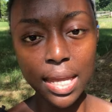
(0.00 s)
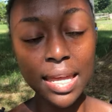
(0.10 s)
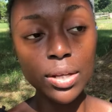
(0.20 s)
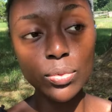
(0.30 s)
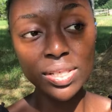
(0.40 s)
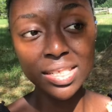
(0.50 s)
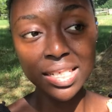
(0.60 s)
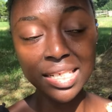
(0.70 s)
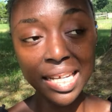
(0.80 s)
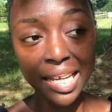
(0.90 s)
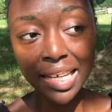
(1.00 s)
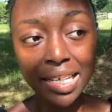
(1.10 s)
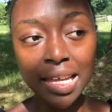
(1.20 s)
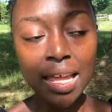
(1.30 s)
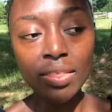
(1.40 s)
And it was the
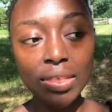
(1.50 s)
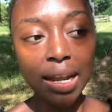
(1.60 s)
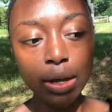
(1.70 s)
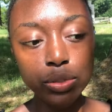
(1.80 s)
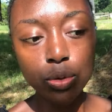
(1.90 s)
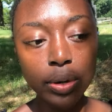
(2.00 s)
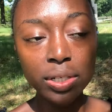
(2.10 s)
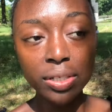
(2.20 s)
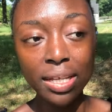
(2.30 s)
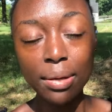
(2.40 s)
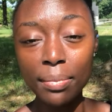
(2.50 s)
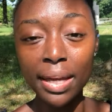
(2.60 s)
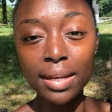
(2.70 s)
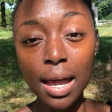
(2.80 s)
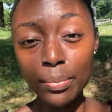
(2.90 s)
day that I was going to get
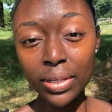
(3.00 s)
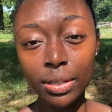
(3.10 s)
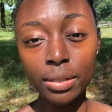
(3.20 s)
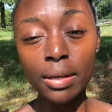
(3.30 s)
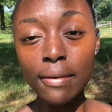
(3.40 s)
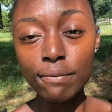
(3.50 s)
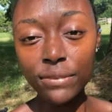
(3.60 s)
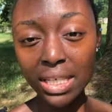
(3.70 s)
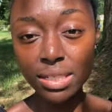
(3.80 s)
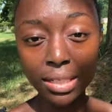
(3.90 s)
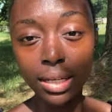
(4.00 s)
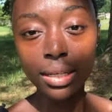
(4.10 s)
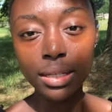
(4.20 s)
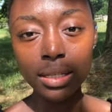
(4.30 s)
my Gambian visa